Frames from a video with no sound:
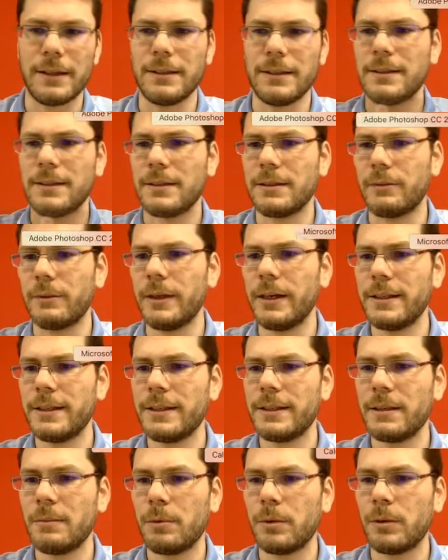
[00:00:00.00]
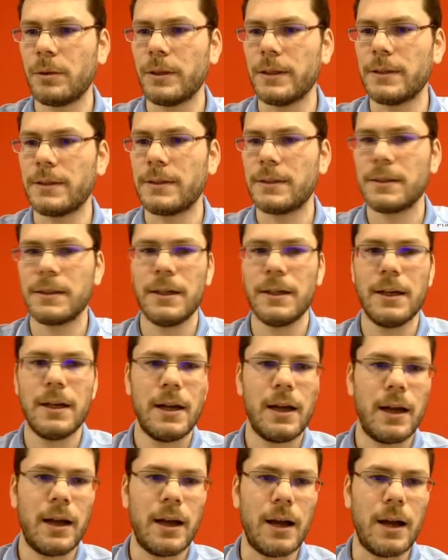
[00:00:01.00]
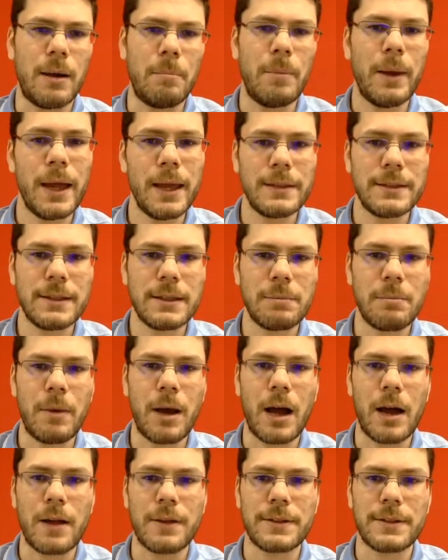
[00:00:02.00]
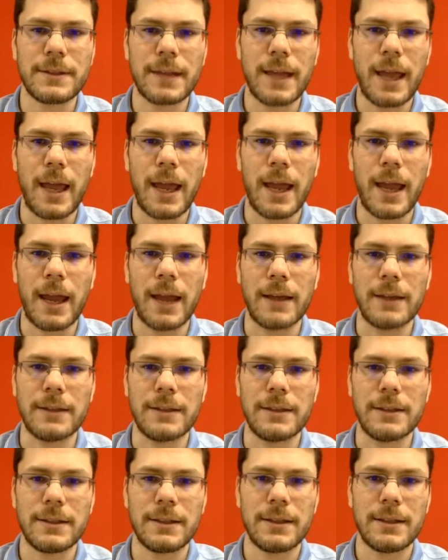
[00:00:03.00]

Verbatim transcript: It's really simple. It's uh, basic maths and